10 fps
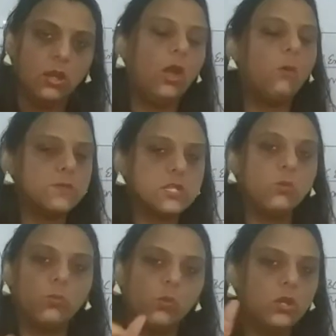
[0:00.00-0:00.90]
obviously
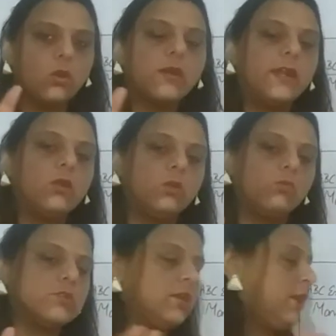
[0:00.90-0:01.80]
you will not write down the
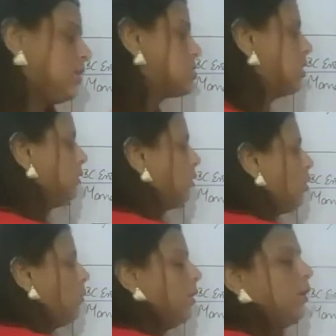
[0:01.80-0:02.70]
word age,
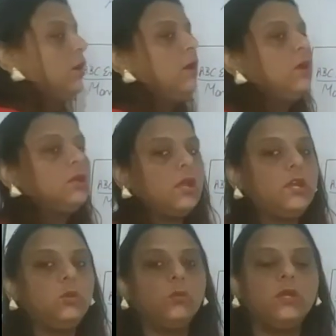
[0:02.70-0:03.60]
comma,
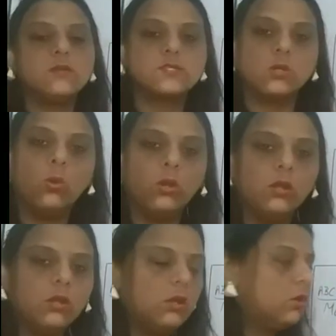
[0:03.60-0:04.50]
32 years old,
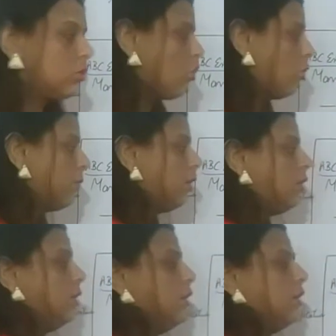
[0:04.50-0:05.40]
comma,
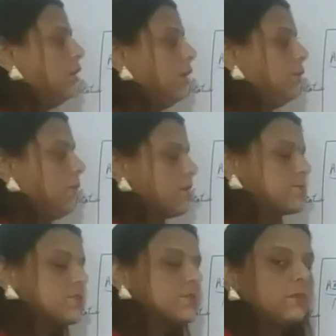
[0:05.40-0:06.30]
done
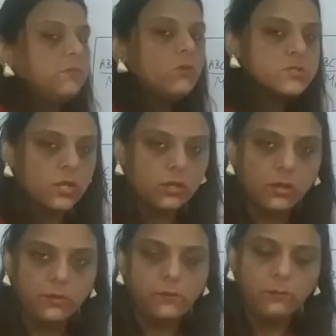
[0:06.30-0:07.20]
masters in music,
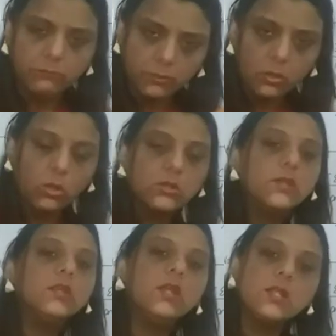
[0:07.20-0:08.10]
then all the
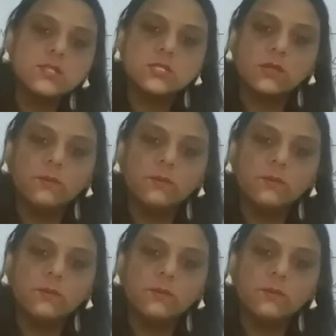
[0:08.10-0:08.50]
details.